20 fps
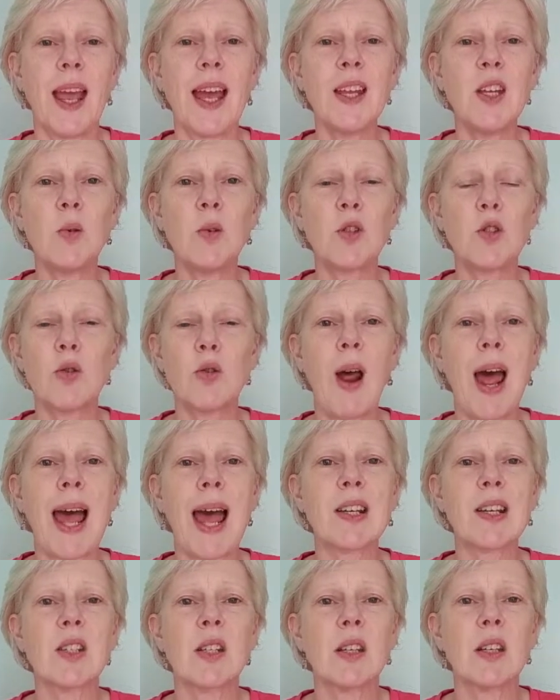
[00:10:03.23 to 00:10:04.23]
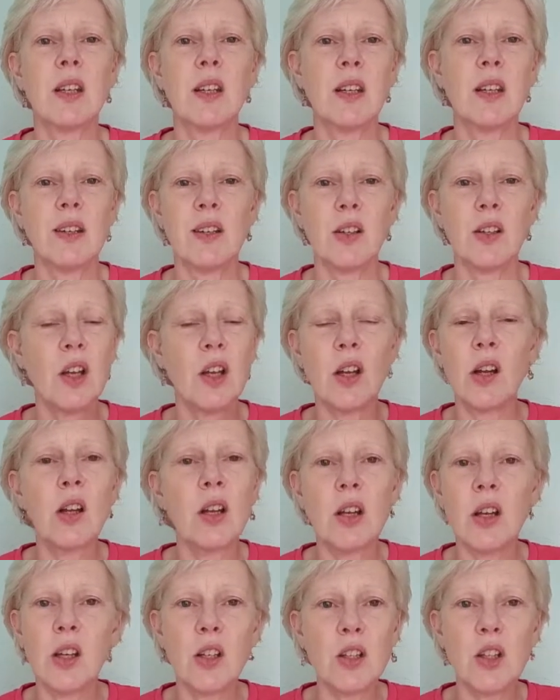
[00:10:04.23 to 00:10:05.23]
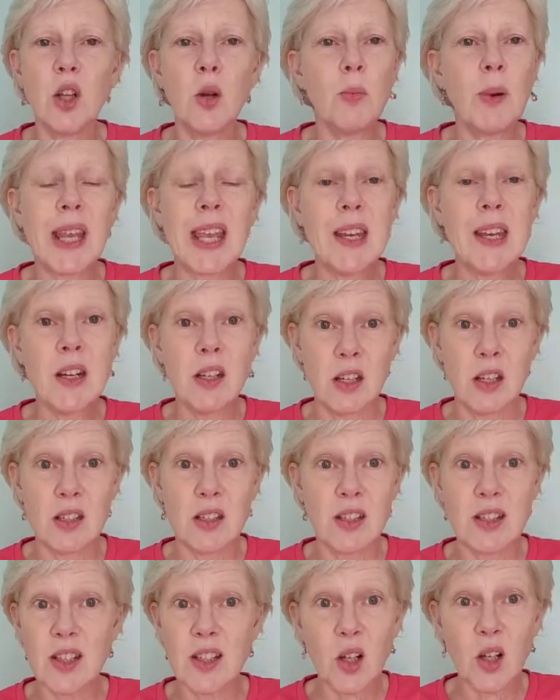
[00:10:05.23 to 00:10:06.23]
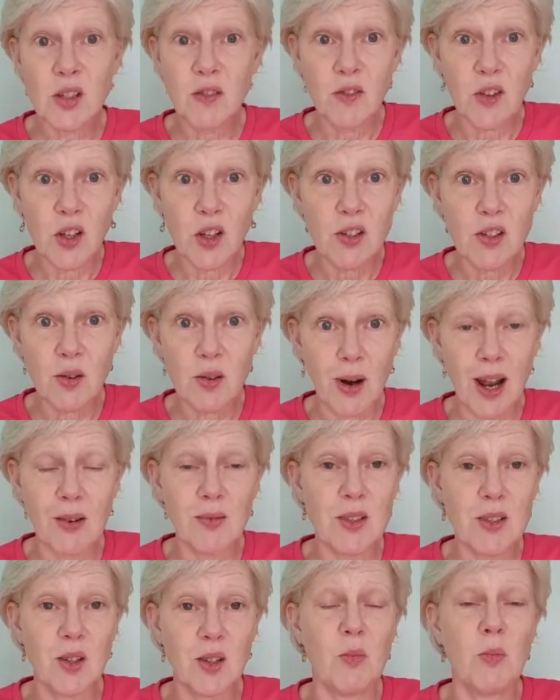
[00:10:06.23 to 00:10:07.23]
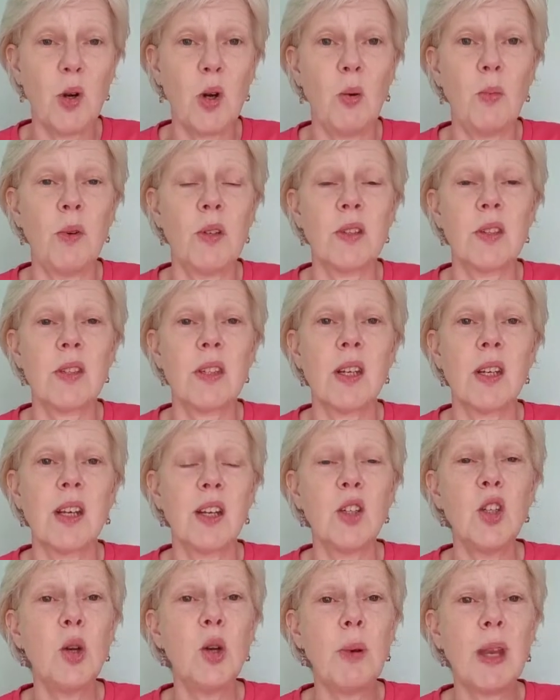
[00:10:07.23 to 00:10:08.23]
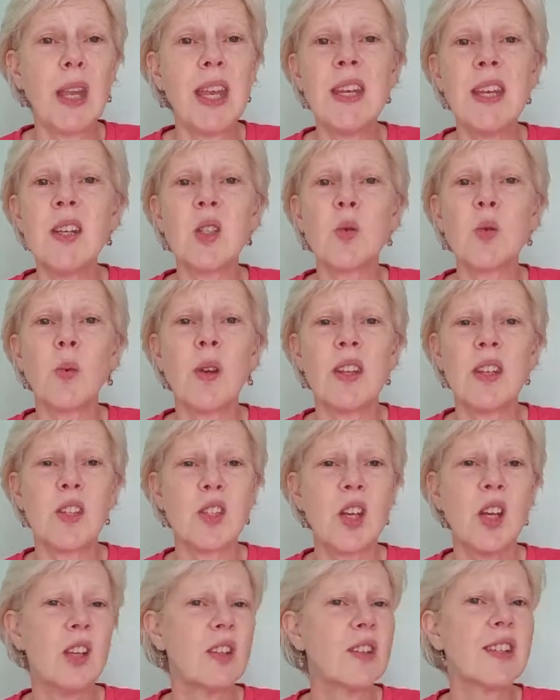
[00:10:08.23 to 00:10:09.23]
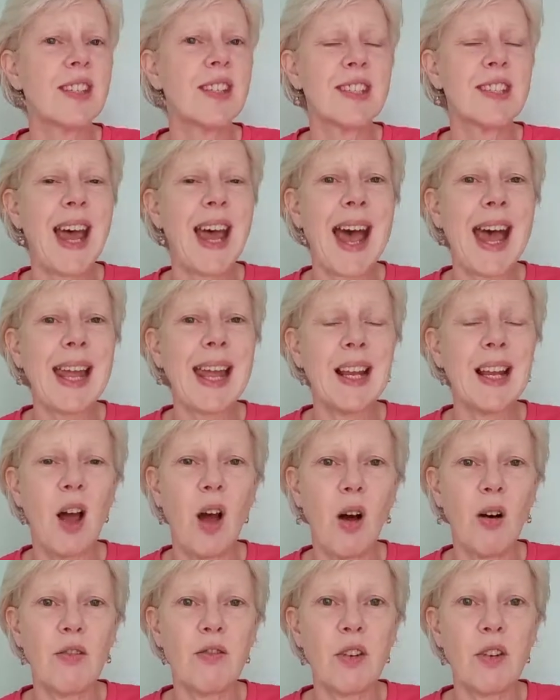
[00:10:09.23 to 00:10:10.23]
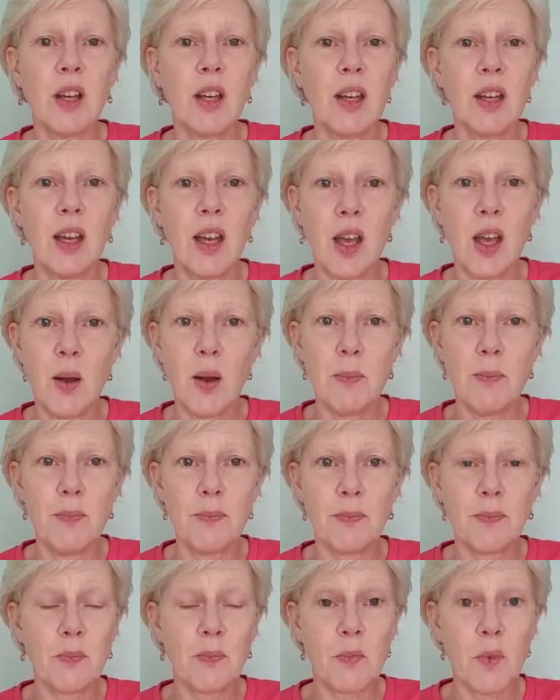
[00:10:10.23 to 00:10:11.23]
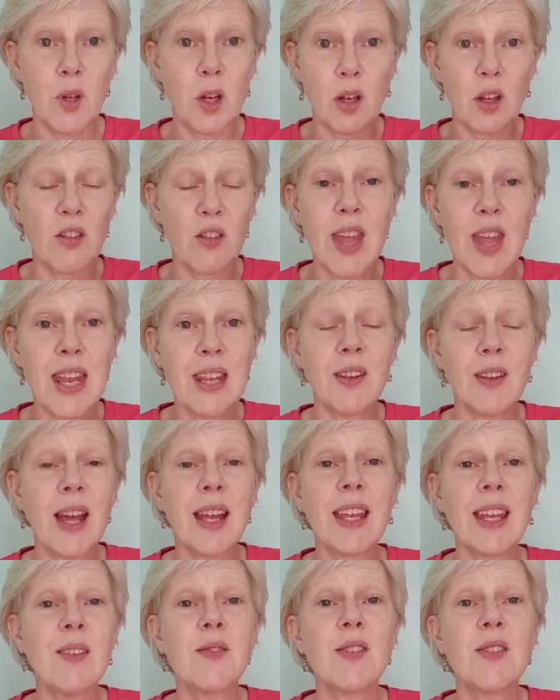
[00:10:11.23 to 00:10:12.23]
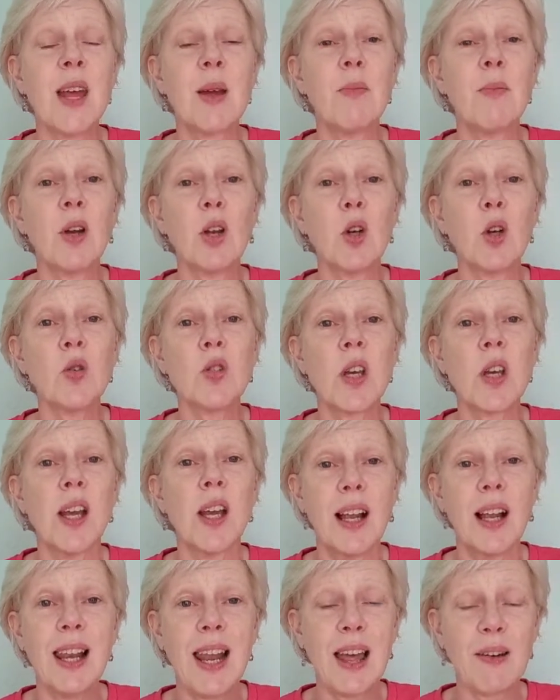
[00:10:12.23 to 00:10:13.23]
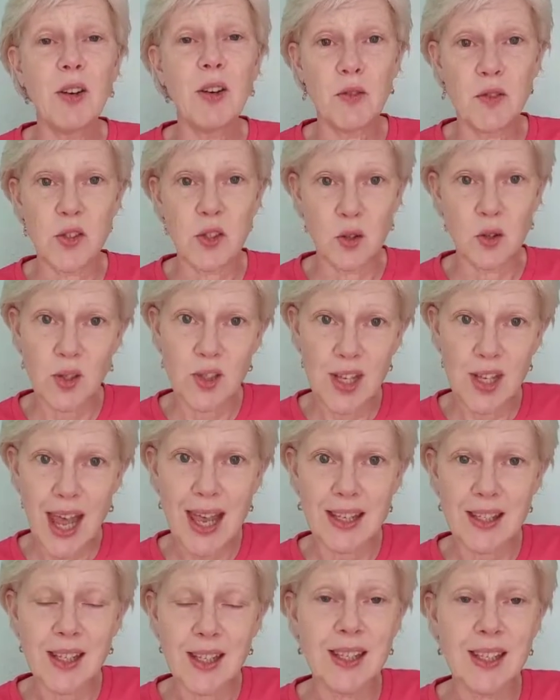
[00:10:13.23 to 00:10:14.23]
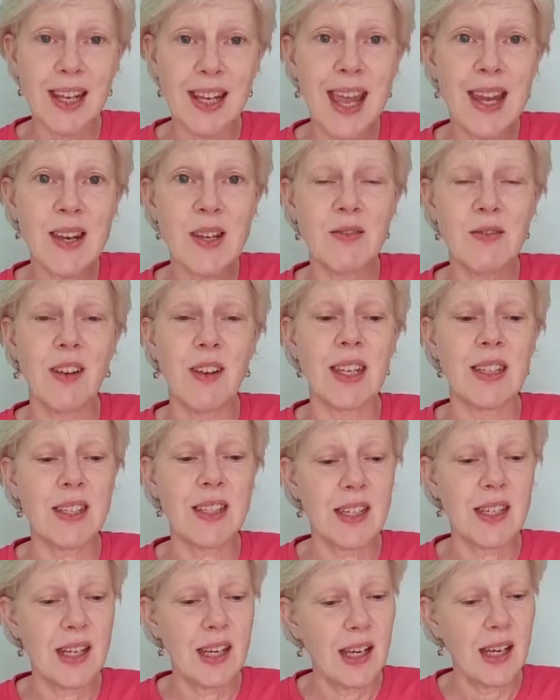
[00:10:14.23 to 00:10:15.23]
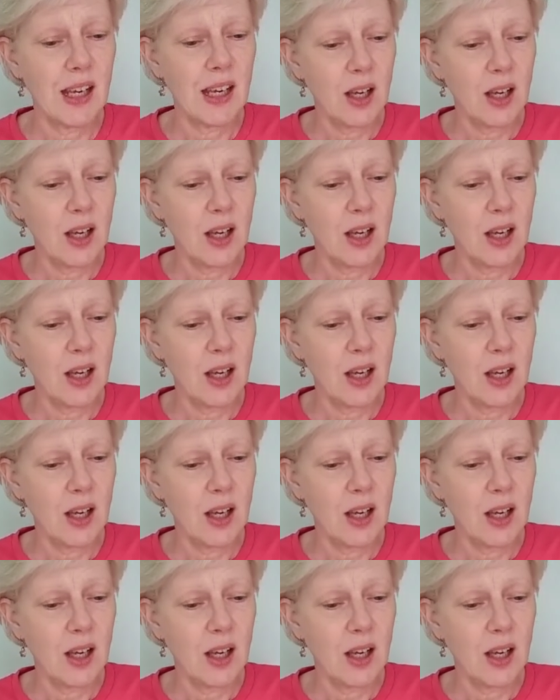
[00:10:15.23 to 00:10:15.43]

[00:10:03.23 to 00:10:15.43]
Can you attract new beginners? There's lots of those around at the moment. New beginners with a certain style of thing that gives them a good level of success at the end of it.